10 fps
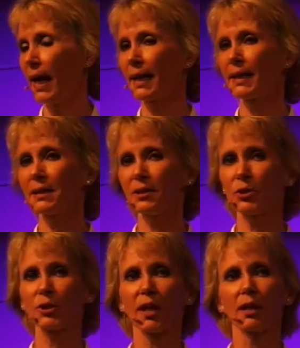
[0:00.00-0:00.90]
And this is
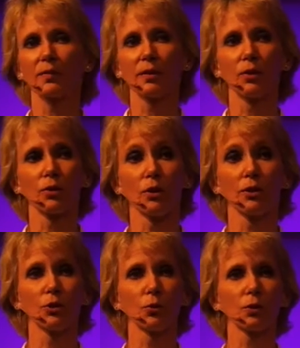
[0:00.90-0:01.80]
just kind of
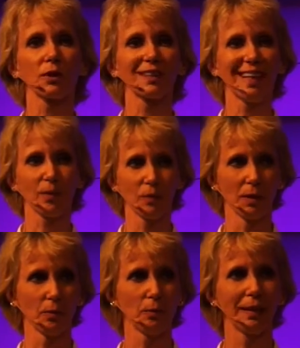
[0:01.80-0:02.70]
a short
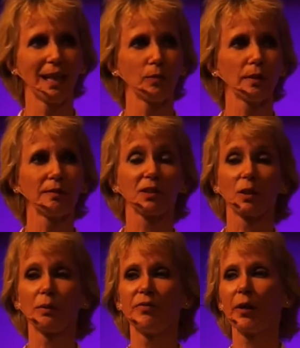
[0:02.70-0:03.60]
segment, but I believe it's
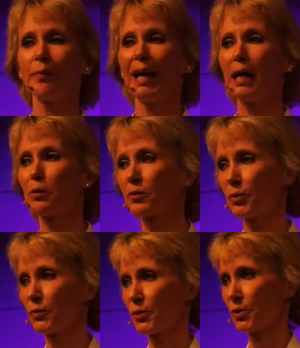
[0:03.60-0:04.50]
going to be very
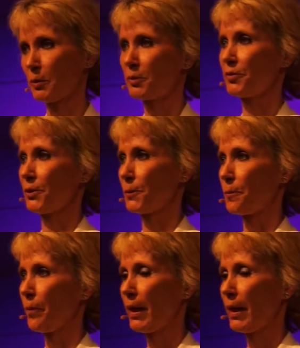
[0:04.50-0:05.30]
powerful for some of you,